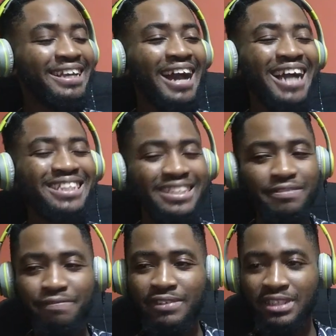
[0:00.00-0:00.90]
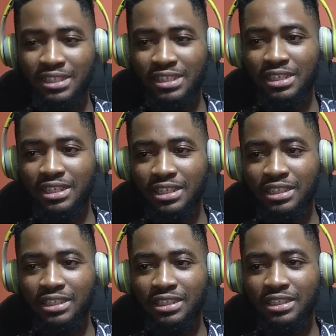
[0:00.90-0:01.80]
actively
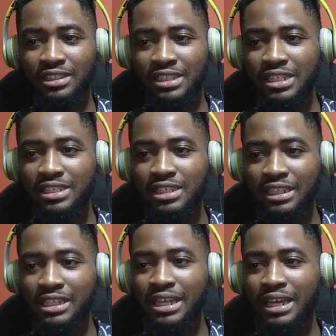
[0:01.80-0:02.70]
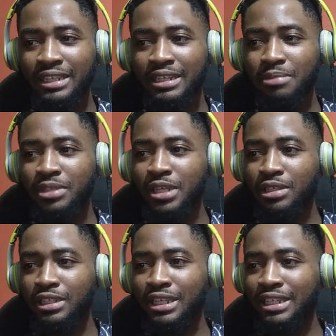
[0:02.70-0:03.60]
did, as in
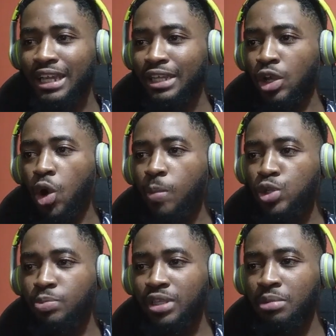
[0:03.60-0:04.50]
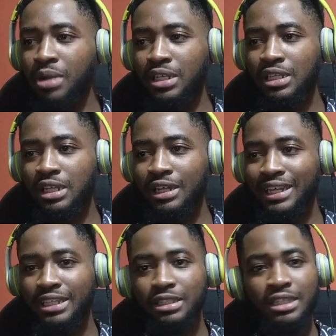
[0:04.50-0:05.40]
they almost made the man illegal.
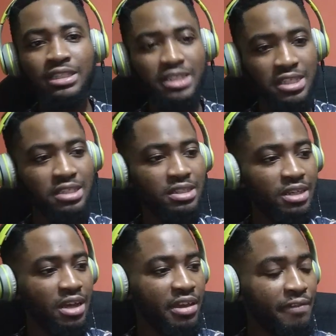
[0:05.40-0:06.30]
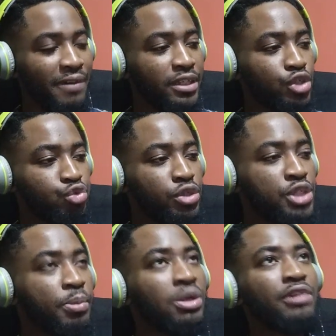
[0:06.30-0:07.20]
Like they did. In fact, they threw
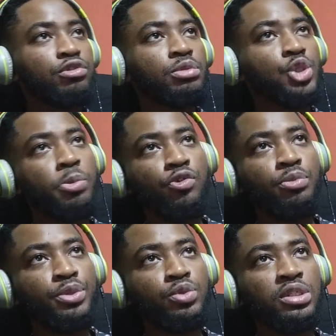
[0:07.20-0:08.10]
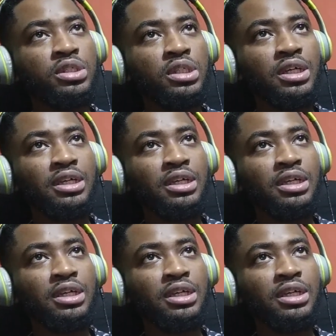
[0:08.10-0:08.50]
his mother from the top of a building.